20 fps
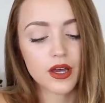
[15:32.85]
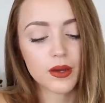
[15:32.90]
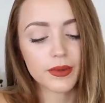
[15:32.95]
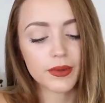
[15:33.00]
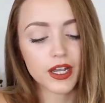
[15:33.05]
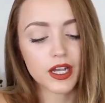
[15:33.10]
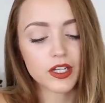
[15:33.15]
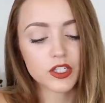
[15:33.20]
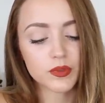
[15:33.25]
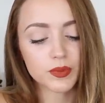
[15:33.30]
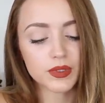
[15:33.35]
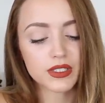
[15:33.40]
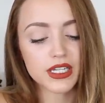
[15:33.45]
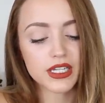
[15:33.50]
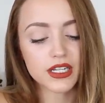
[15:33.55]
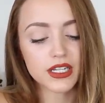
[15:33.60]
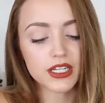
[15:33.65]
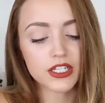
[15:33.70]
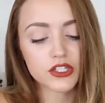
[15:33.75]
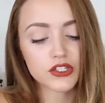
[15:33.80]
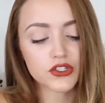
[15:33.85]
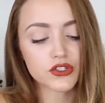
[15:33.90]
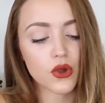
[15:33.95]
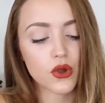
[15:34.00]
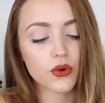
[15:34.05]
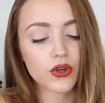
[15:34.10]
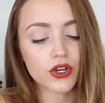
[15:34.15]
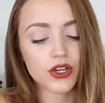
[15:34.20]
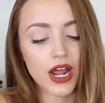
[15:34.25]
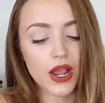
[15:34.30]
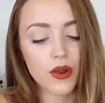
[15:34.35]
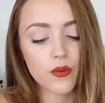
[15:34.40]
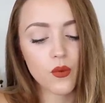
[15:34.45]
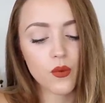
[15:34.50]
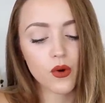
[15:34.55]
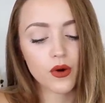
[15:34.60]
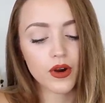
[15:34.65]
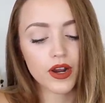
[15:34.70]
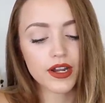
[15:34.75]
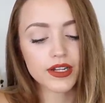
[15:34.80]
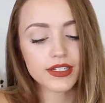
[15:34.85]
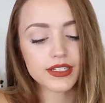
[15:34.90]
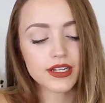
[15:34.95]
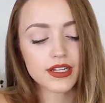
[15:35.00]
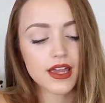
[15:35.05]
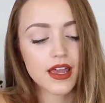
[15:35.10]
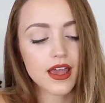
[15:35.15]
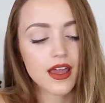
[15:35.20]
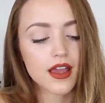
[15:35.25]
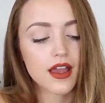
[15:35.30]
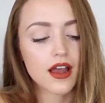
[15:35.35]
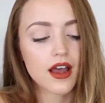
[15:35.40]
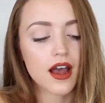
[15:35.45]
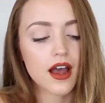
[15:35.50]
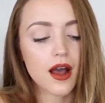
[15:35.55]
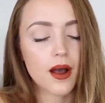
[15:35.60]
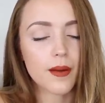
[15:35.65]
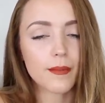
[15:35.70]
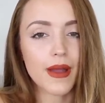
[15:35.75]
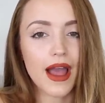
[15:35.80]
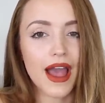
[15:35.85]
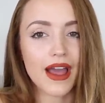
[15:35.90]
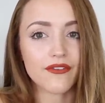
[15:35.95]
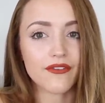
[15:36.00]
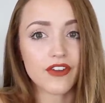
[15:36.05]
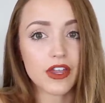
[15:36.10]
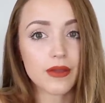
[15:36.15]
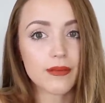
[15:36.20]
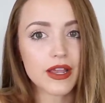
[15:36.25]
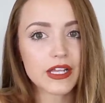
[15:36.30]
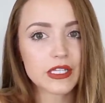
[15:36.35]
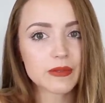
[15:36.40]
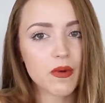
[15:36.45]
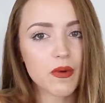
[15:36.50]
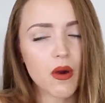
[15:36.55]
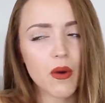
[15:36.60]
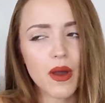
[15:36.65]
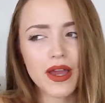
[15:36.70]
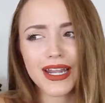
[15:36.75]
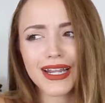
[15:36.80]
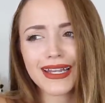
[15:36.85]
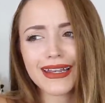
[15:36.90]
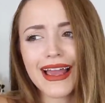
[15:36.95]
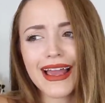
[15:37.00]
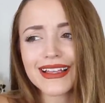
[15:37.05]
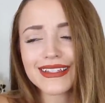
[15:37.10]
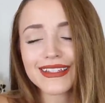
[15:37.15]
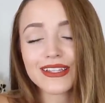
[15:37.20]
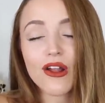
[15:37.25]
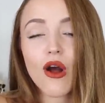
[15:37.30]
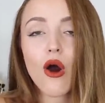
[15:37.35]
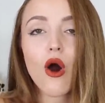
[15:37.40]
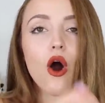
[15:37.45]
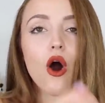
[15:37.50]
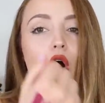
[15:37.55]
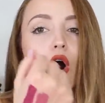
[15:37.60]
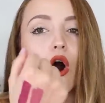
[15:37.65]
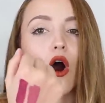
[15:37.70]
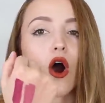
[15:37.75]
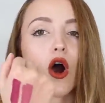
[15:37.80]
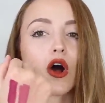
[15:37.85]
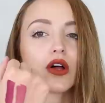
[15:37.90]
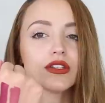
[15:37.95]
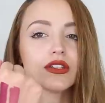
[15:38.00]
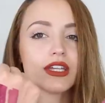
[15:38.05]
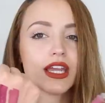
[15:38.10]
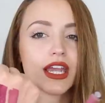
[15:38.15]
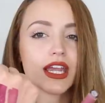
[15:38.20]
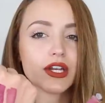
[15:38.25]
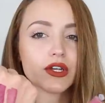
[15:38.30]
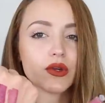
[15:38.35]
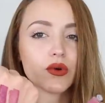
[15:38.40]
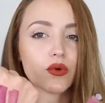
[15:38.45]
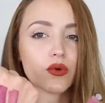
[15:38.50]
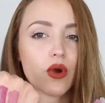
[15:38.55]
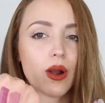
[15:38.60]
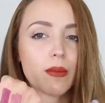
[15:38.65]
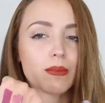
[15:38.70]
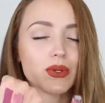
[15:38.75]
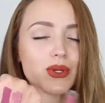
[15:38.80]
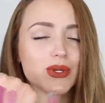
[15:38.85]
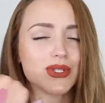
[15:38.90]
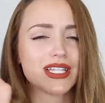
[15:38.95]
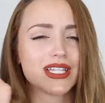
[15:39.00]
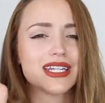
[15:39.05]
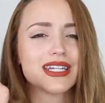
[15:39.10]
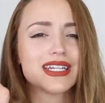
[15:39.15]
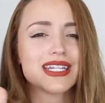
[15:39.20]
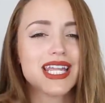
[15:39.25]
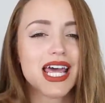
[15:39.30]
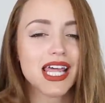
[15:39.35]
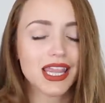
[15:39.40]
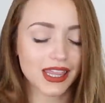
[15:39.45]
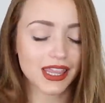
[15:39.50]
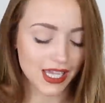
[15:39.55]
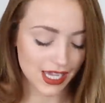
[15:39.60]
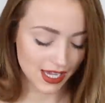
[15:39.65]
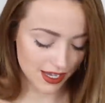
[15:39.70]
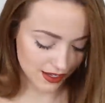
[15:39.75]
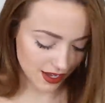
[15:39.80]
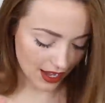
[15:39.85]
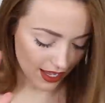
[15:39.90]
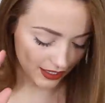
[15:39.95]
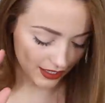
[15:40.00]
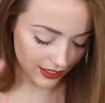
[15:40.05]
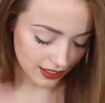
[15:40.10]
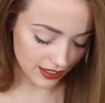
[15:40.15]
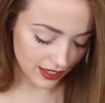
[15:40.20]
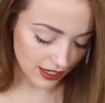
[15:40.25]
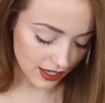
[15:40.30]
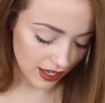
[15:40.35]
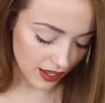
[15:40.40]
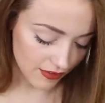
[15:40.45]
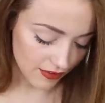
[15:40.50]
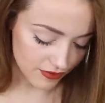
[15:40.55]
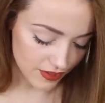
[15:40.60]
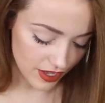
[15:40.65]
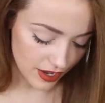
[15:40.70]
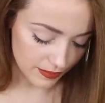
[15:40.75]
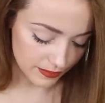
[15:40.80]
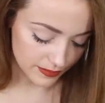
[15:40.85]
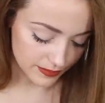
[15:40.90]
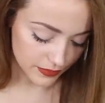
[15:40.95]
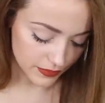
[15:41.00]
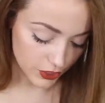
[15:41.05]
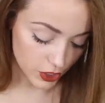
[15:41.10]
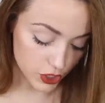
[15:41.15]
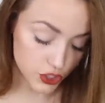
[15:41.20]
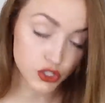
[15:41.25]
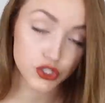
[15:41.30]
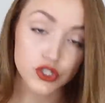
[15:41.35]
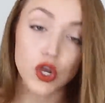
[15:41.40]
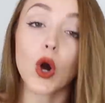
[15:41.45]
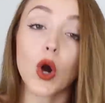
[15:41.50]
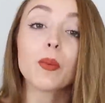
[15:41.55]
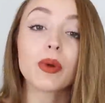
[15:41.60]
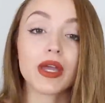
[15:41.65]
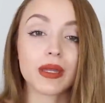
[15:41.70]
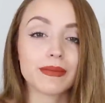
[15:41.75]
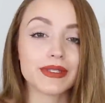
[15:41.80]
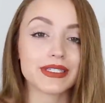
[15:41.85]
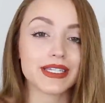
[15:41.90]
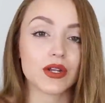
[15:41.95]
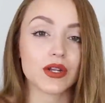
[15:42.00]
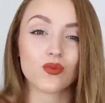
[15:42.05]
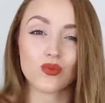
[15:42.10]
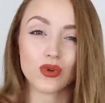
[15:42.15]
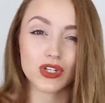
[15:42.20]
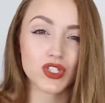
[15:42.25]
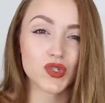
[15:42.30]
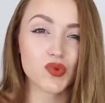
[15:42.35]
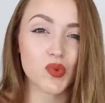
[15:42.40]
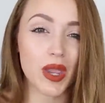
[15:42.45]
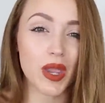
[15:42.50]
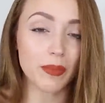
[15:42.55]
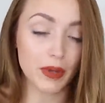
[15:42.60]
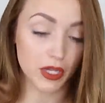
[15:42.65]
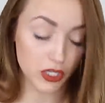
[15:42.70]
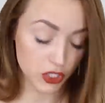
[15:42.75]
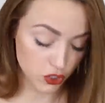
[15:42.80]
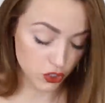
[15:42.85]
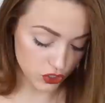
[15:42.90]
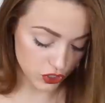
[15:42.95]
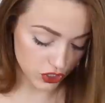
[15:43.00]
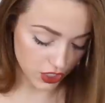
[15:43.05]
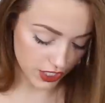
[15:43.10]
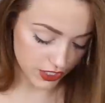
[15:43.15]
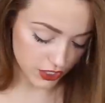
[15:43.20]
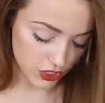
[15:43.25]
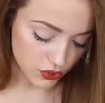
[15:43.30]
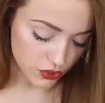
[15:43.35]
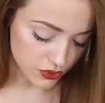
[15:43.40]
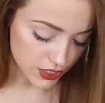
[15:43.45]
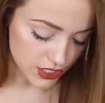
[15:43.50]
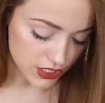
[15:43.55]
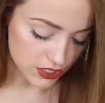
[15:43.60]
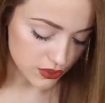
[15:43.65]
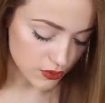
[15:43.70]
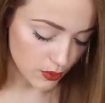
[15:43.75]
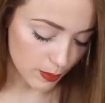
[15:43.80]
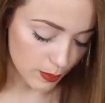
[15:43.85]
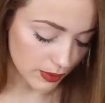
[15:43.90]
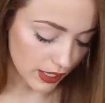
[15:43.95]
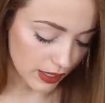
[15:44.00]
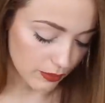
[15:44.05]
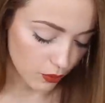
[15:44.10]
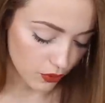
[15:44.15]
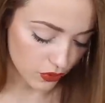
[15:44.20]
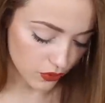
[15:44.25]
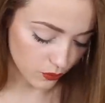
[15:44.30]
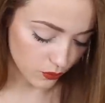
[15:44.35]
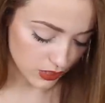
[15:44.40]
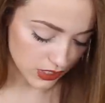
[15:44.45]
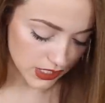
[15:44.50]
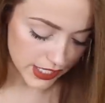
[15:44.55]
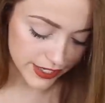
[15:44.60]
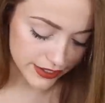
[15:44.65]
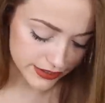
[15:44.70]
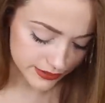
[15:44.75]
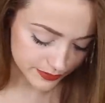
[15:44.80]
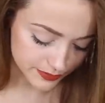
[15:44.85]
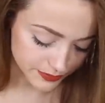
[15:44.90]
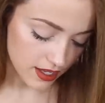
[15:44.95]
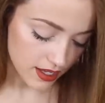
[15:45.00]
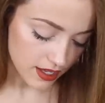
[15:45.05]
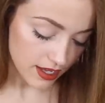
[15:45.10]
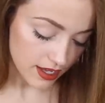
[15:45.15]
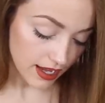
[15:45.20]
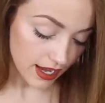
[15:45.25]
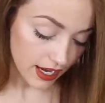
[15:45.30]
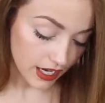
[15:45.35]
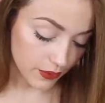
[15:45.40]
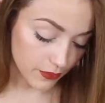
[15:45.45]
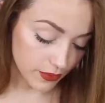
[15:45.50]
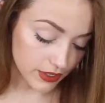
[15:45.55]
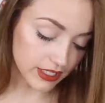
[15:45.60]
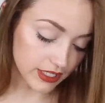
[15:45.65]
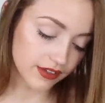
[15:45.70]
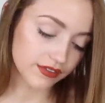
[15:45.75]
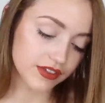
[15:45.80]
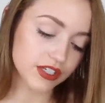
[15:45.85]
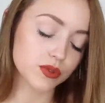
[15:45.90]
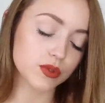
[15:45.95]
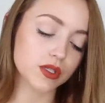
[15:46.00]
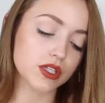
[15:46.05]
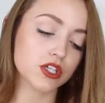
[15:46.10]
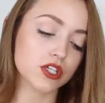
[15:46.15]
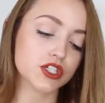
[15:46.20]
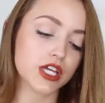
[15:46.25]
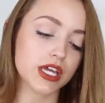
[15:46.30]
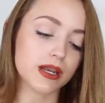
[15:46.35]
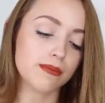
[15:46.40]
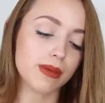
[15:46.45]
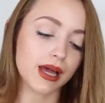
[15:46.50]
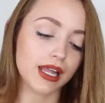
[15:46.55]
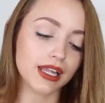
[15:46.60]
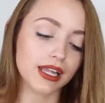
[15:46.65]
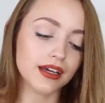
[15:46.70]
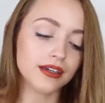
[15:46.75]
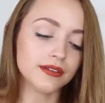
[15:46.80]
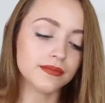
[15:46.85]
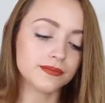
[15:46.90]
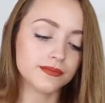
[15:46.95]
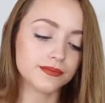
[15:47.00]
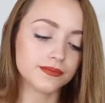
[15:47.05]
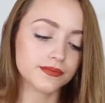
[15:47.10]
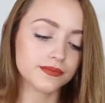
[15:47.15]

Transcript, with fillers: Oh my gosh, Patina is so good. I wore it um, at Fame Expo and it lasted all day. No crumbles, nothing. I love them. They're so pigmented. One swipe and you're done. You don't need to apply more than one layer. I really love this one in the shade Bella.